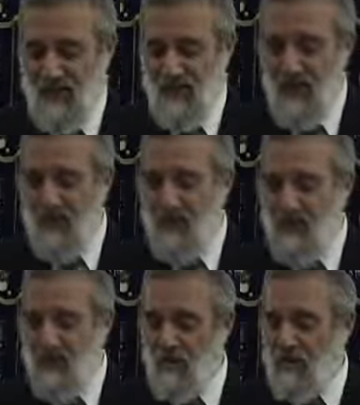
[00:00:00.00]
They are
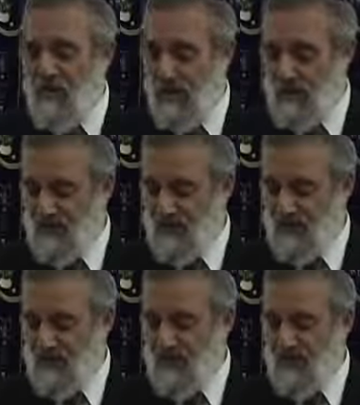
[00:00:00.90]
the earth
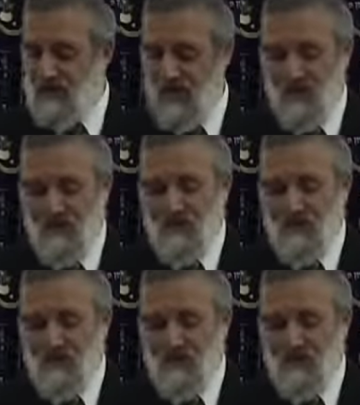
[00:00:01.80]
angels sent